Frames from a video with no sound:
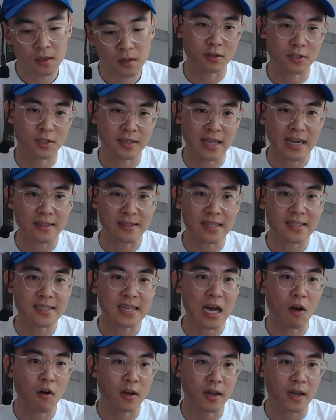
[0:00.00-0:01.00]
So that's
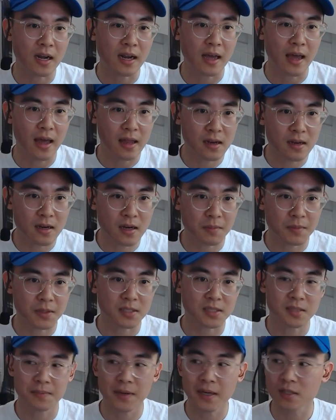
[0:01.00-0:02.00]
how I kind of ended up in a
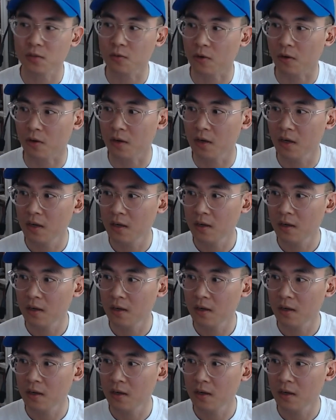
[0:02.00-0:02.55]
space where